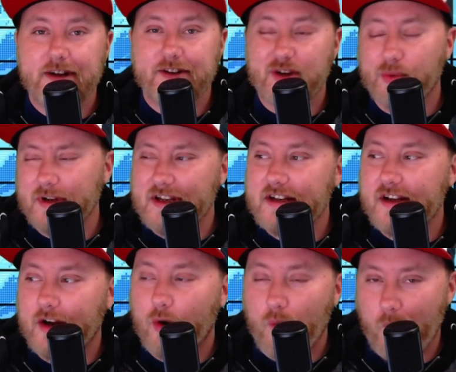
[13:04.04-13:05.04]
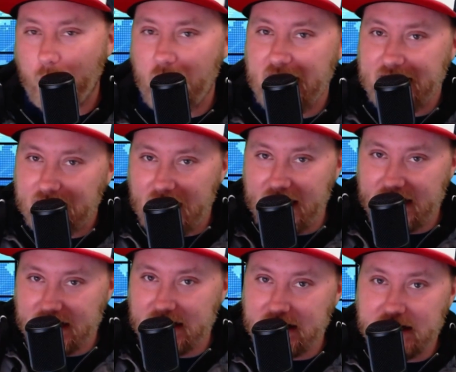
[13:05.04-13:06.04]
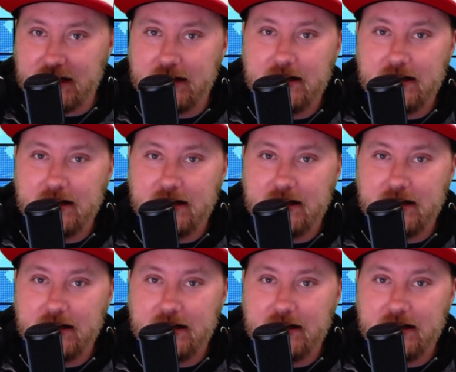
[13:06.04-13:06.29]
So we need to rein that in.